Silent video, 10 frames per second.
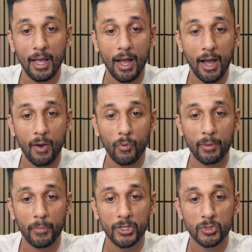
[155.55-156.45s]

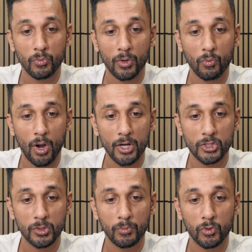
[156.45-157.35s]
1 bedroom, 1
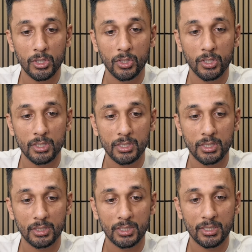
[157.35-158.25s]
washroom,
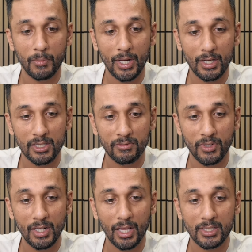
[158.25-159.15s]
336 is the maintenance
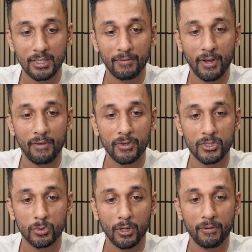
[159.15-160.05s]
fee, less than
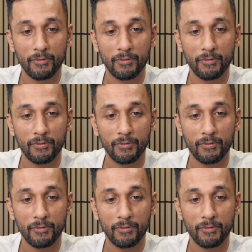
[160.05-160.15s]
500 square